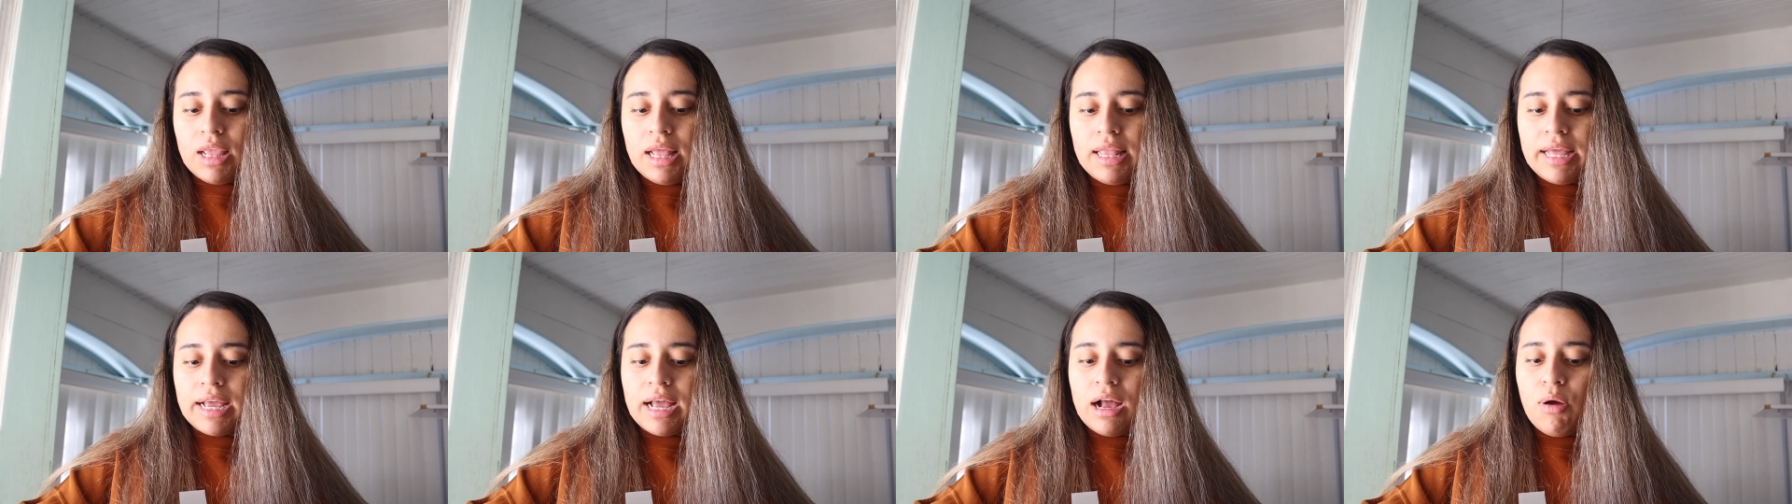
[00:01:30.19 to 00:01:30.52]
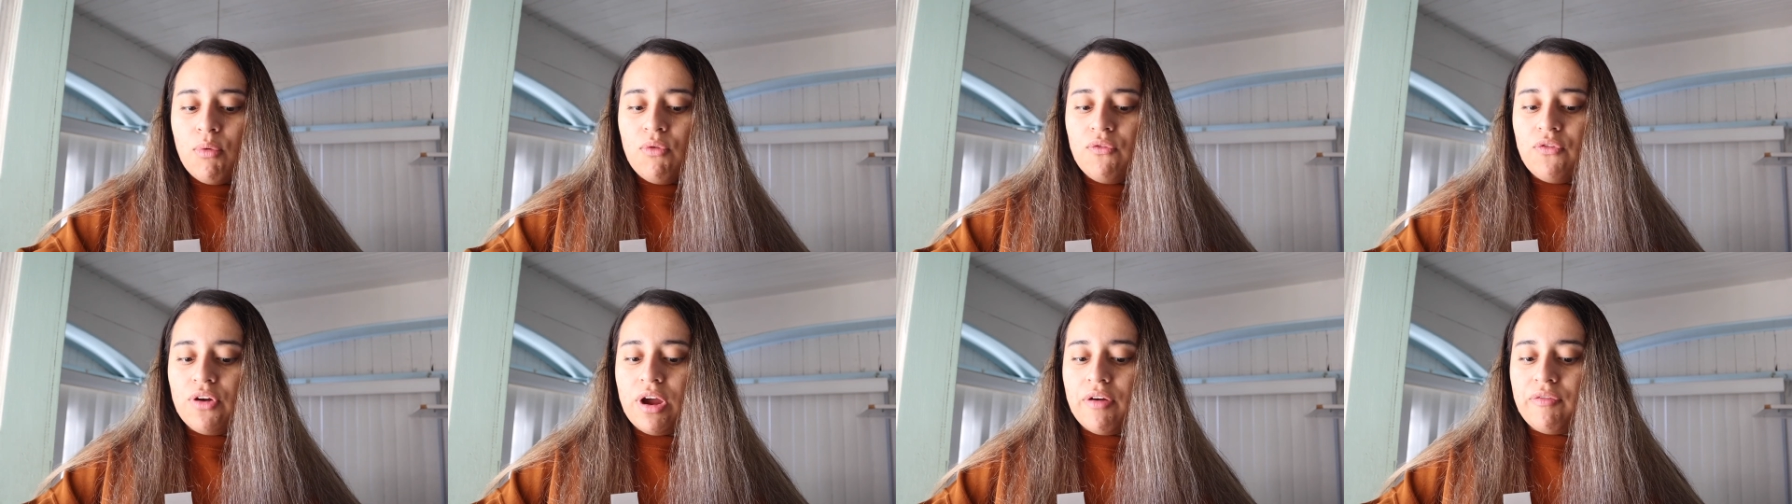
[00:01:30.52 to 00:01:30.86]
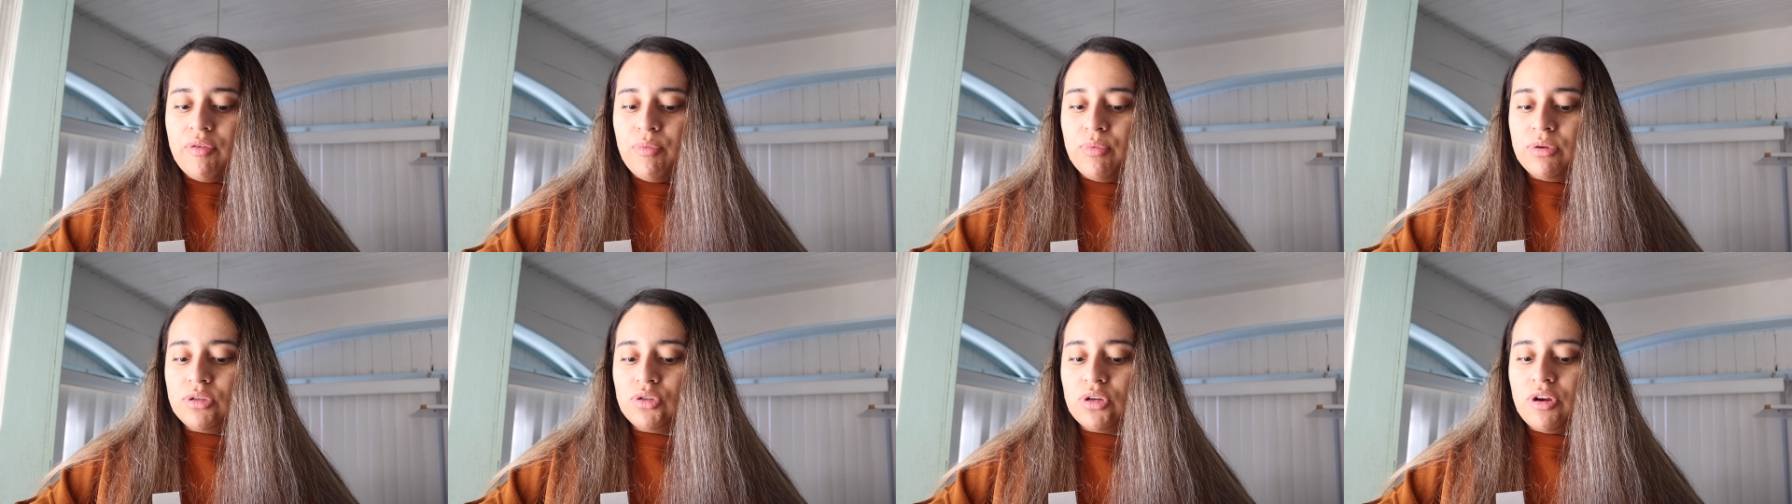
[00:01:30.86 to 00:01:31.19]
I got one for
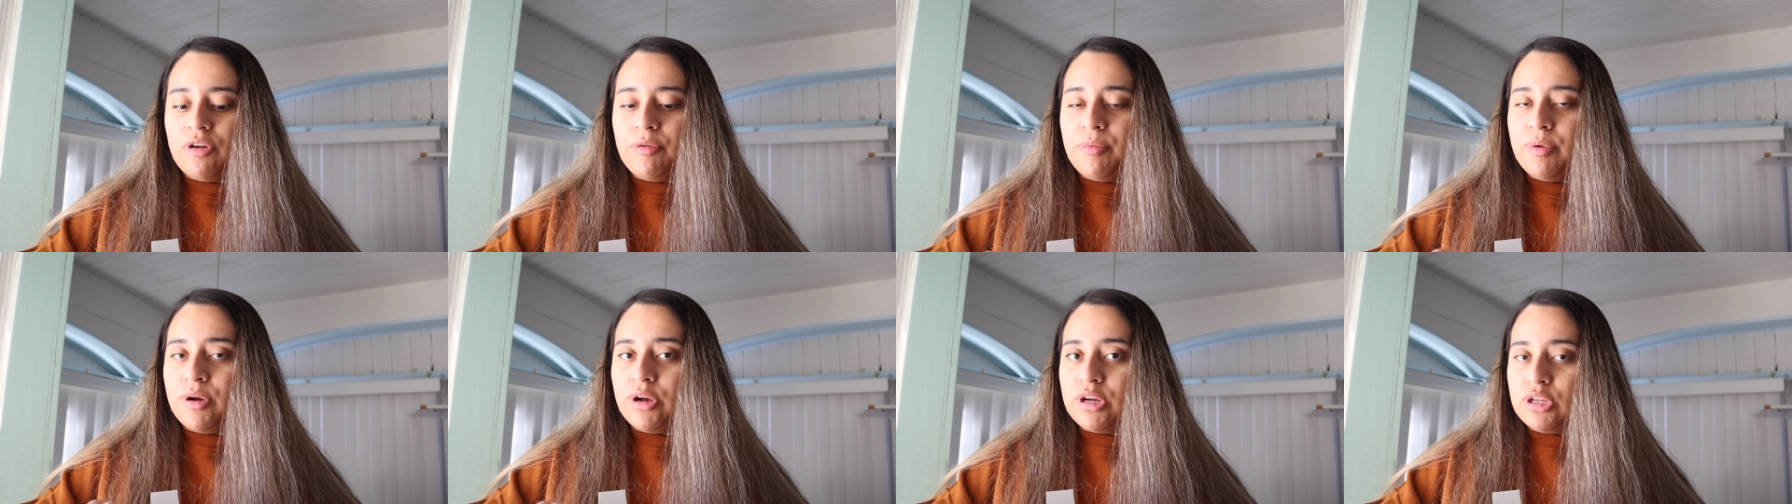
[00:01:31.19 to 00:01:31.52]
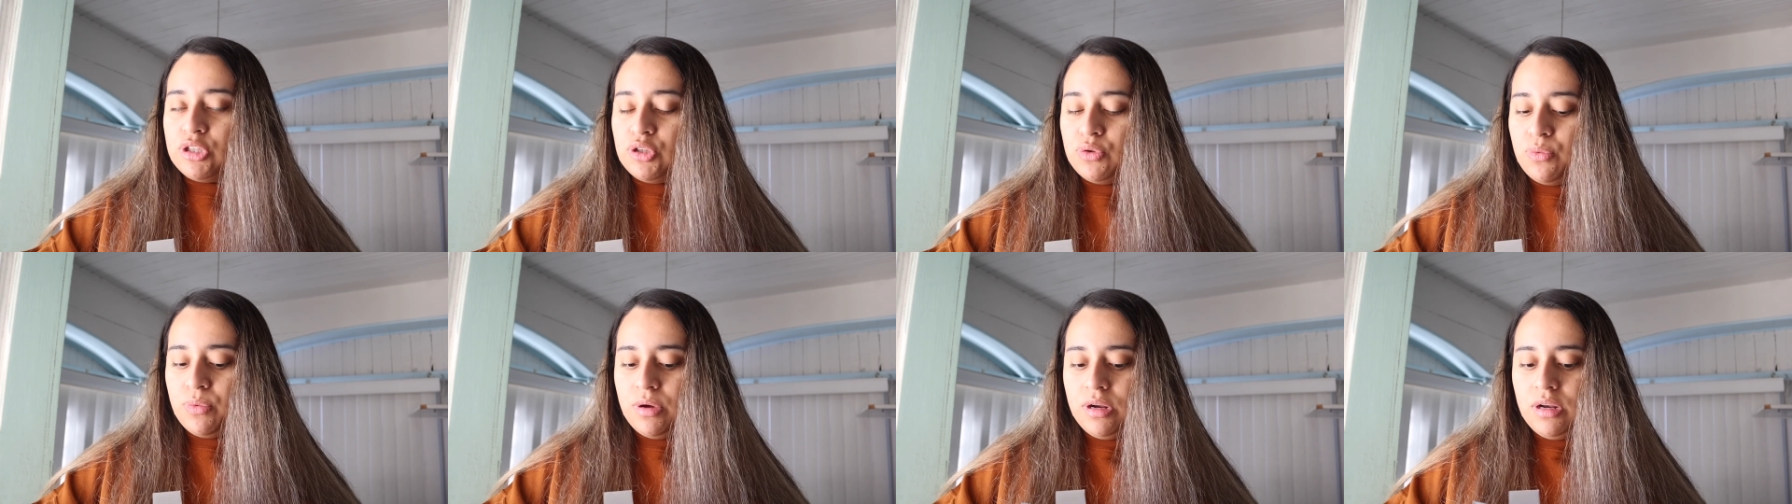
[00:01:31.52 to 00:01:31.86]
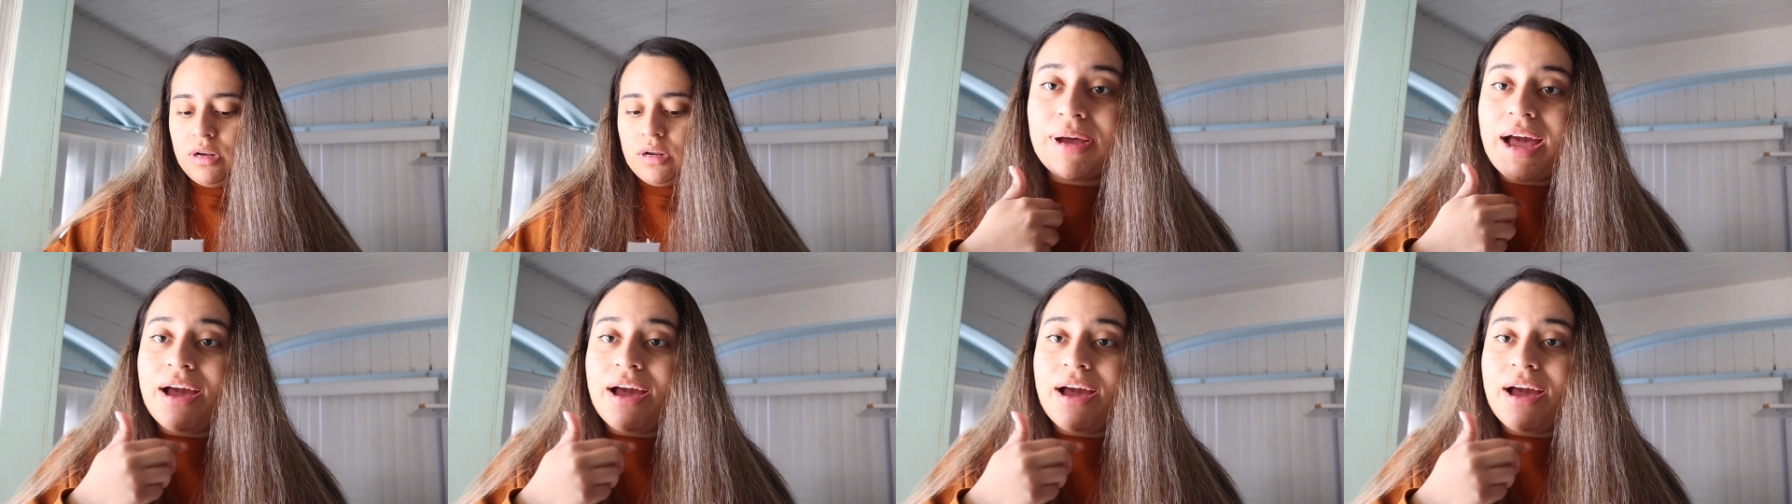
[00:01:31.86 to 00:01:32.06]
everyone so everyone could do one.